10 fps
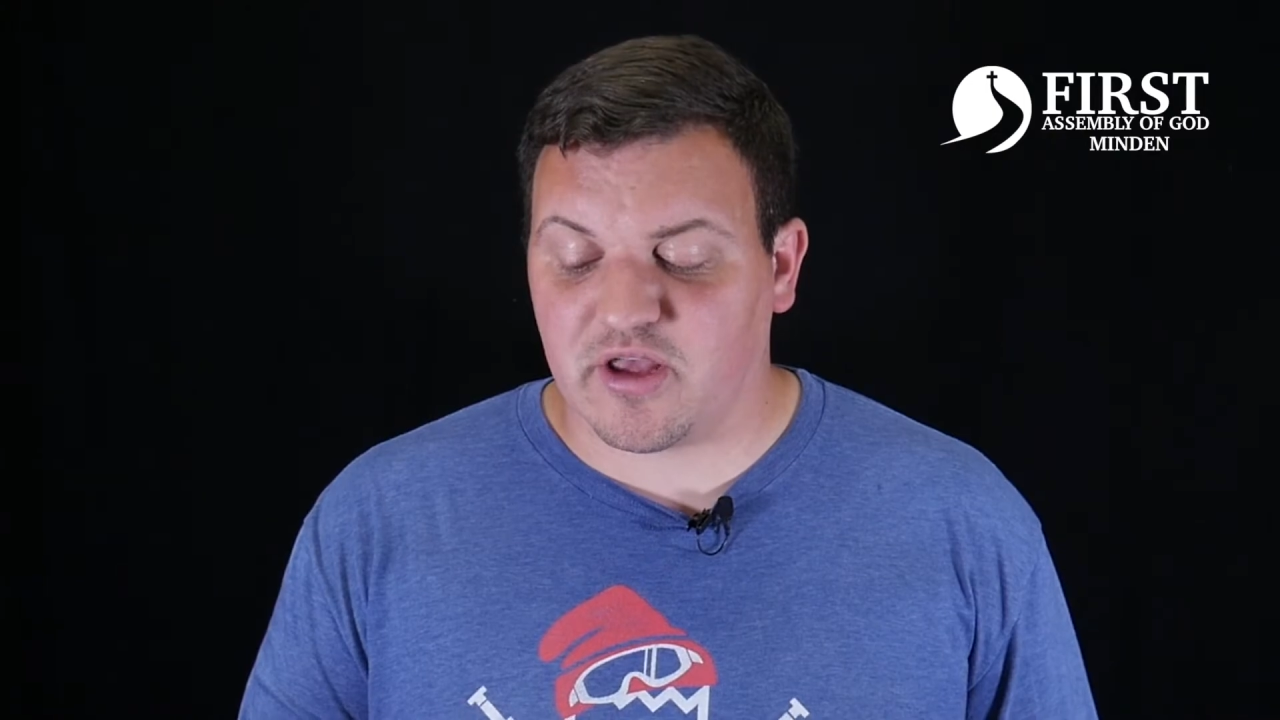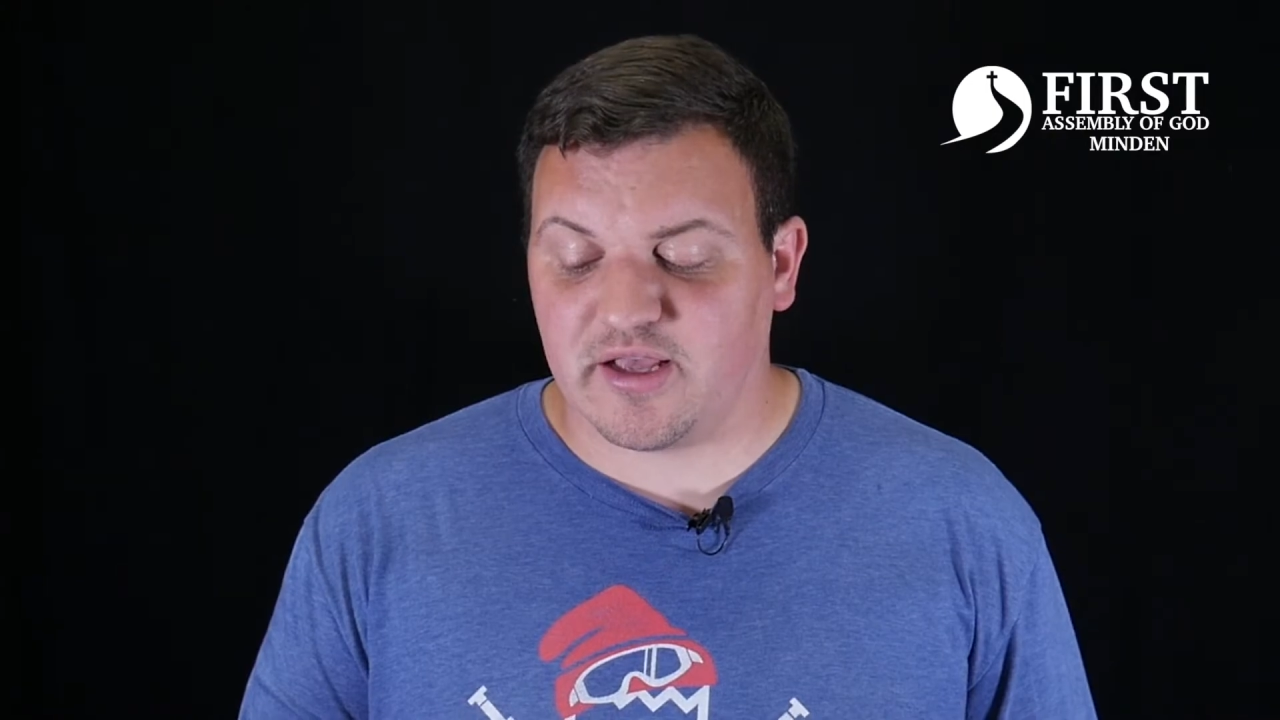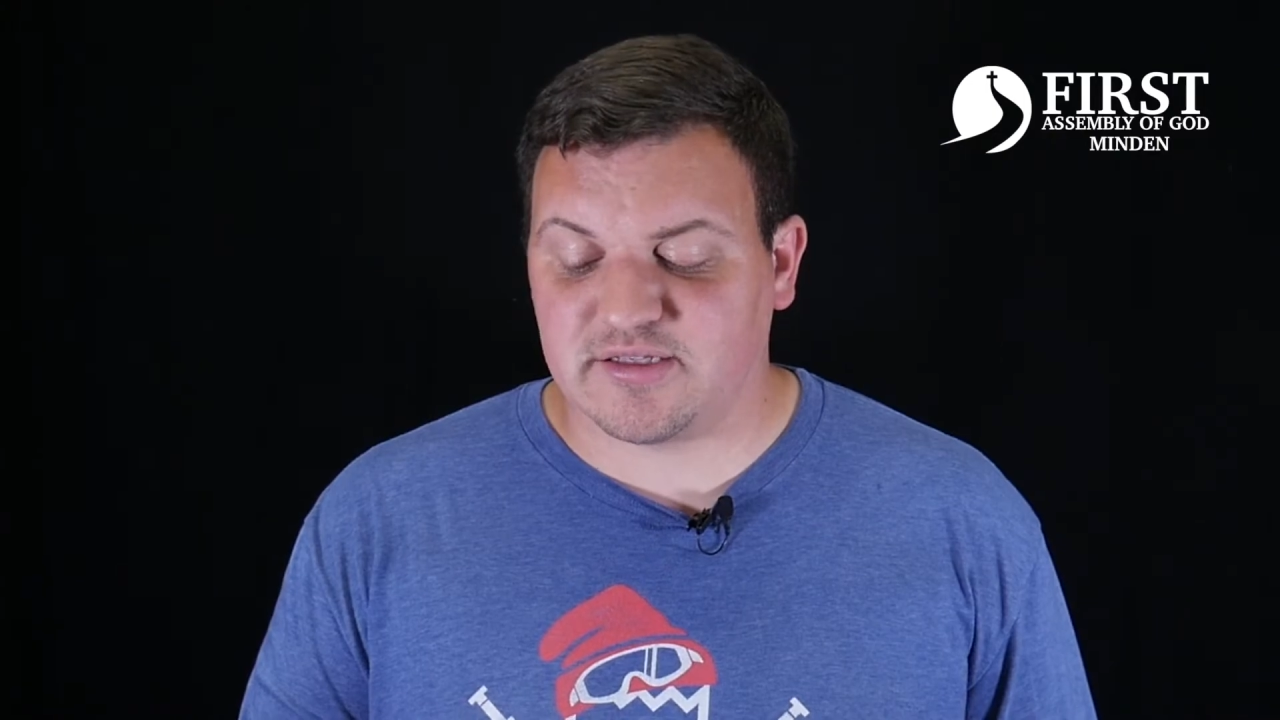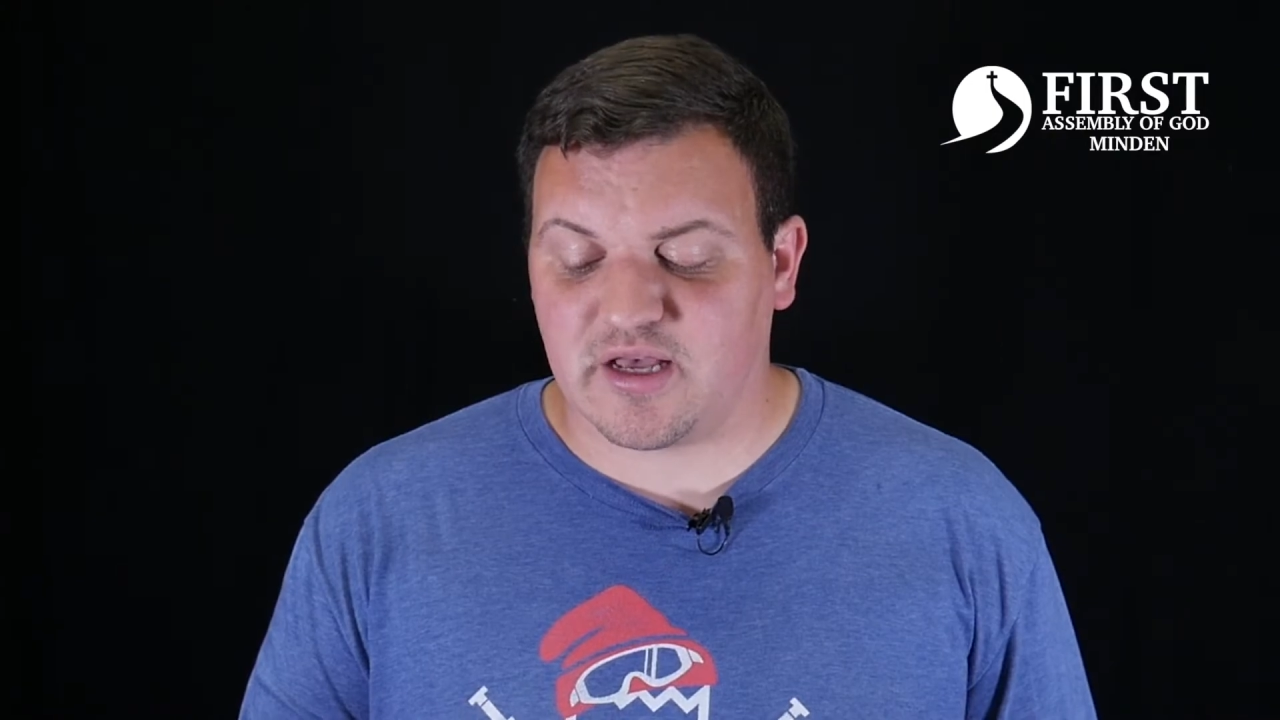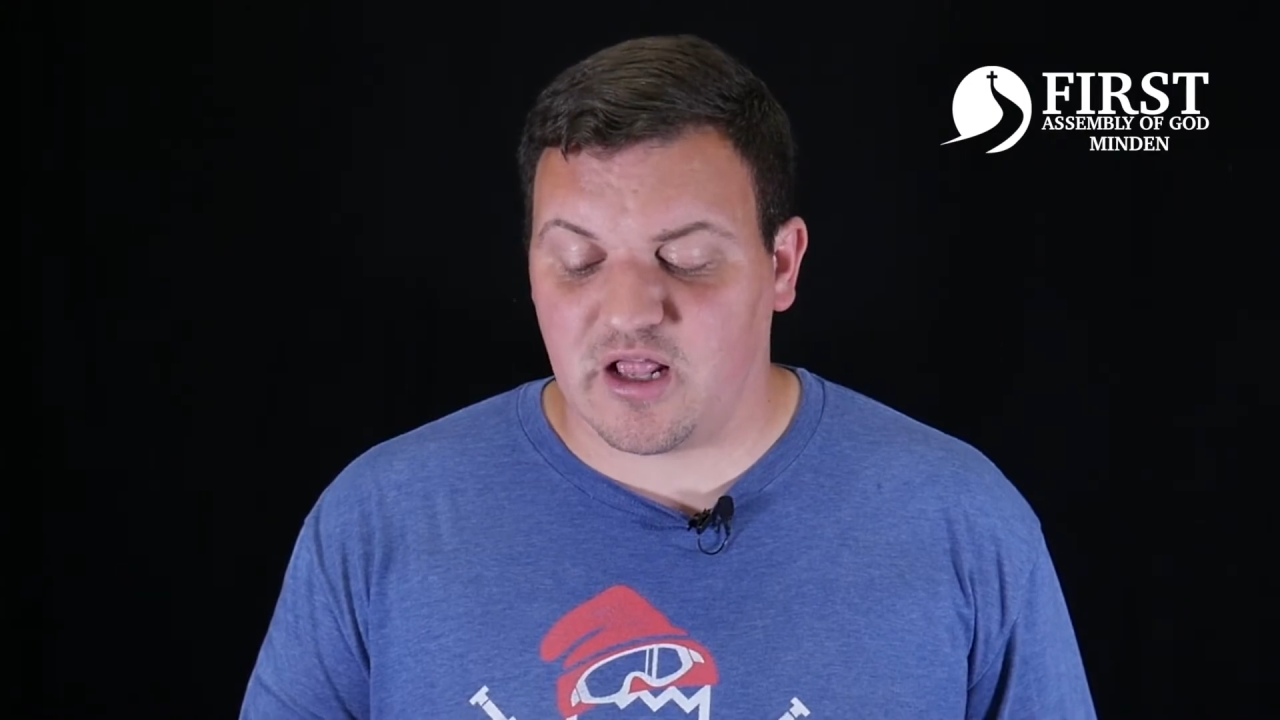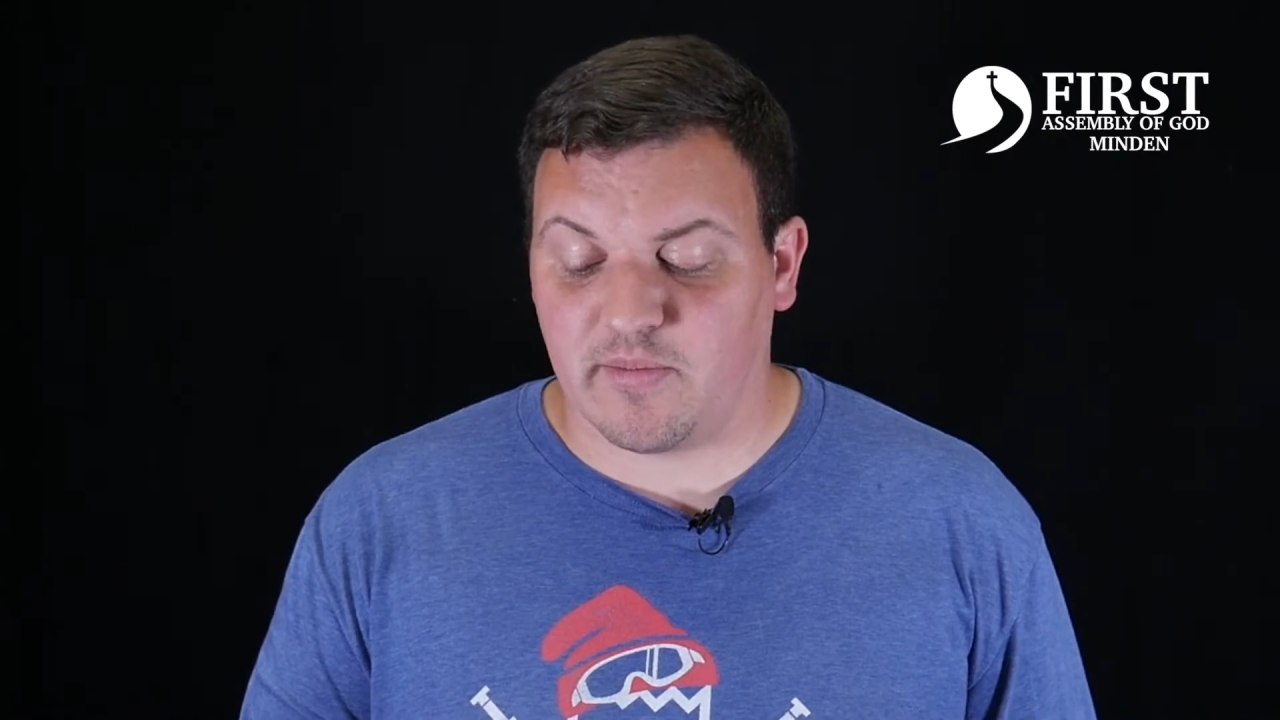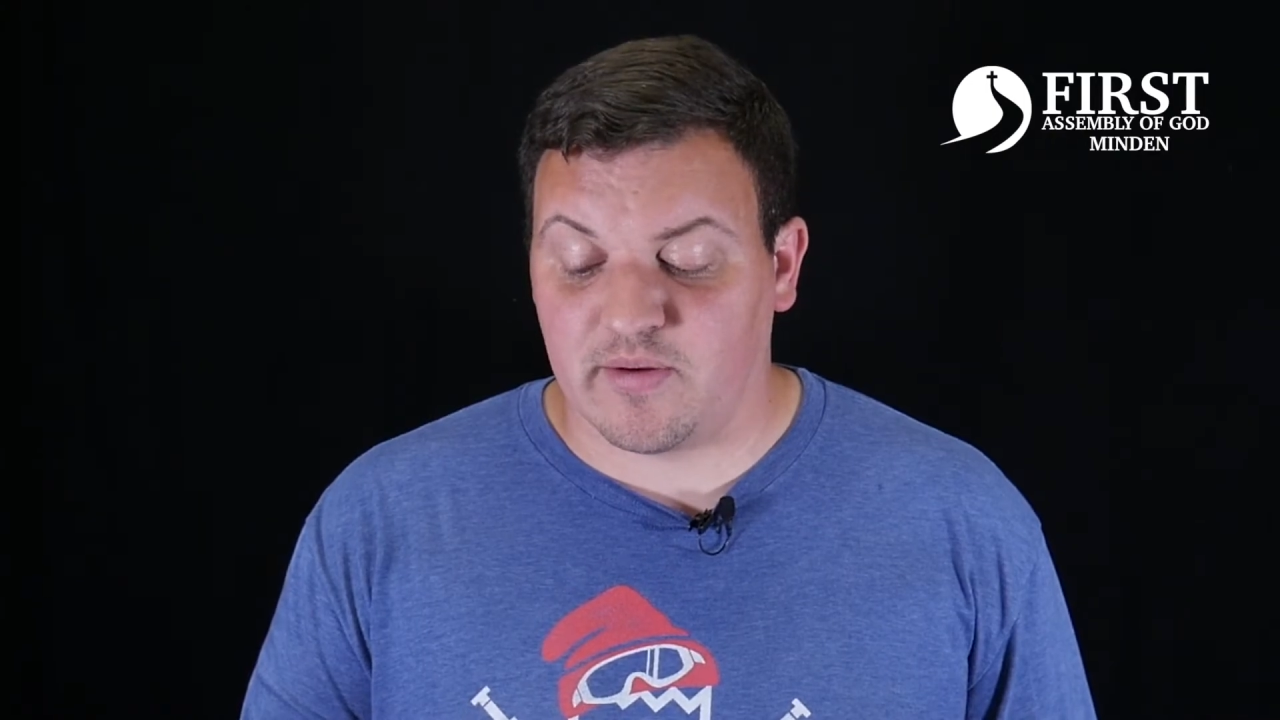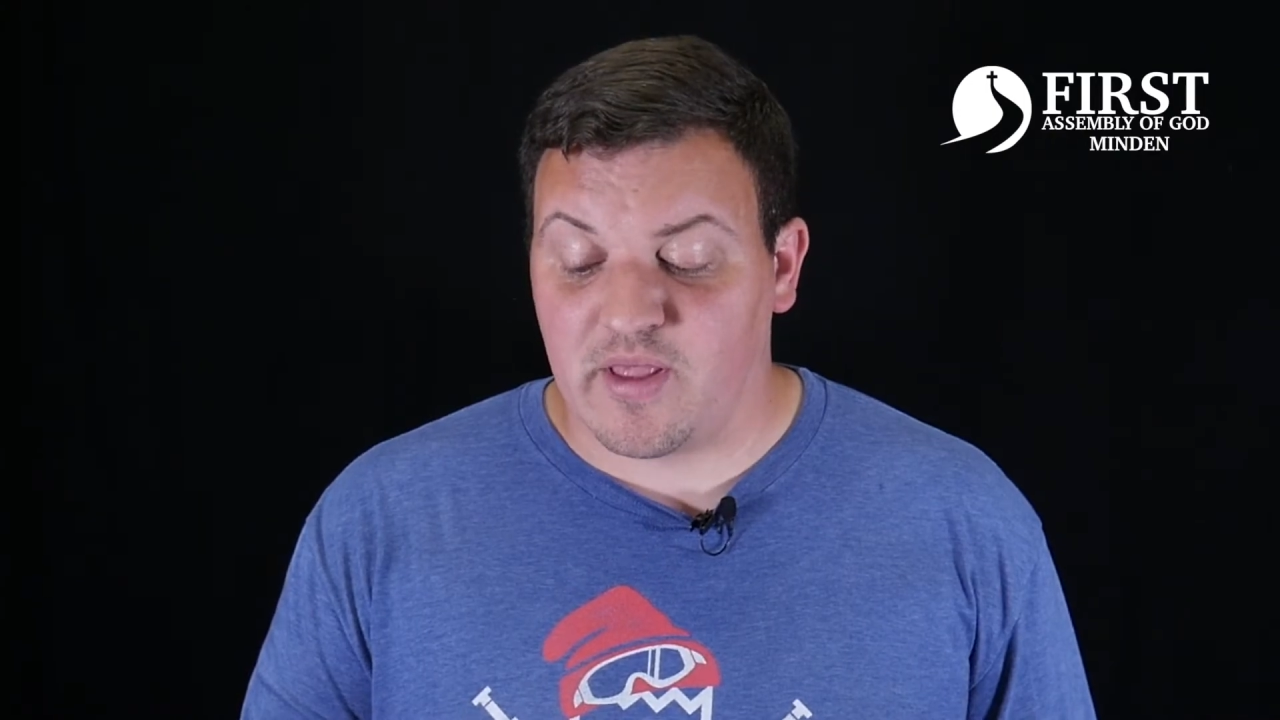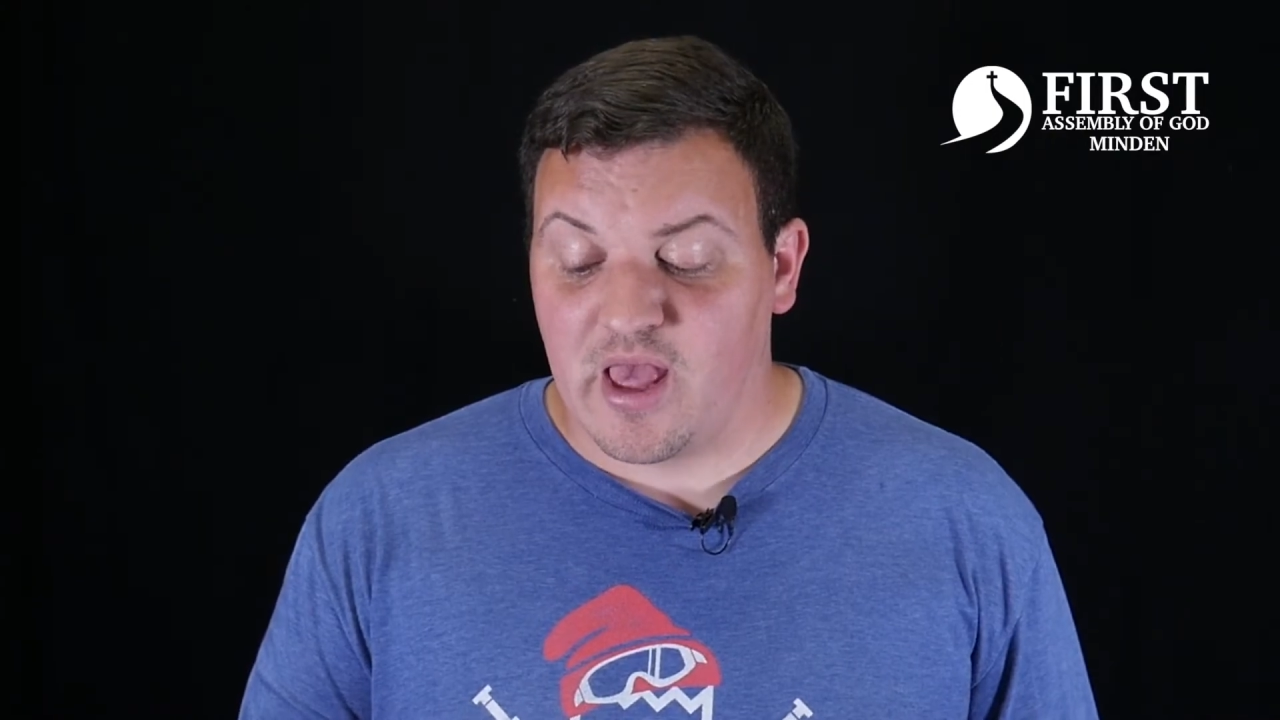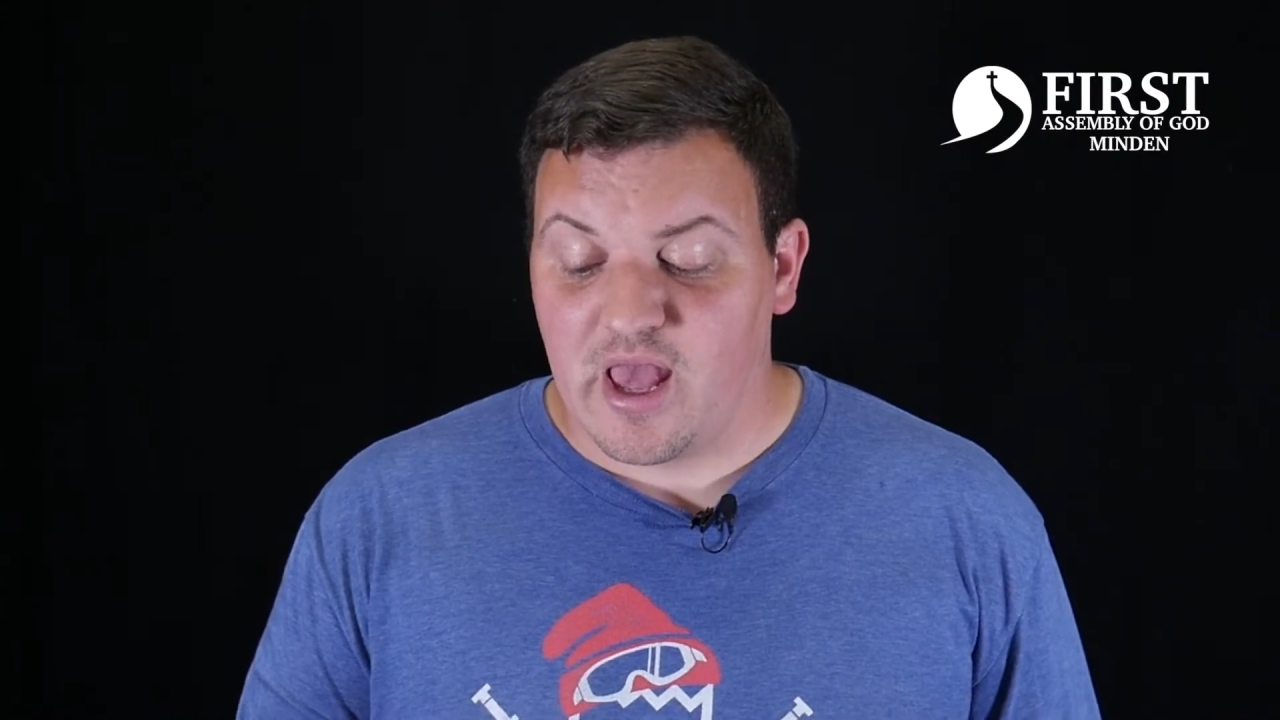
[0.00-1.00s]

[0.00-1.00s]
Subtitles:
King Solomon.